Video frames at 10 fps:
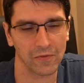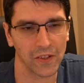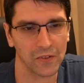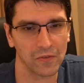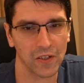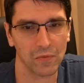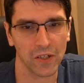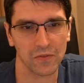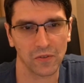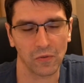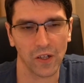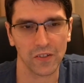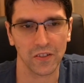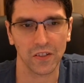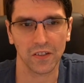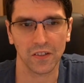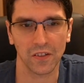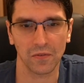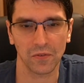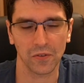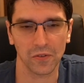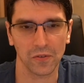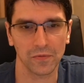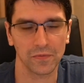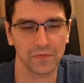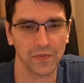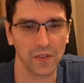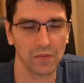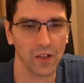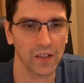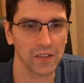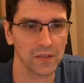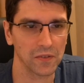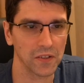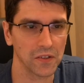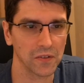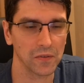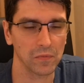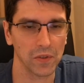Thank you very much for watching. If you like this video,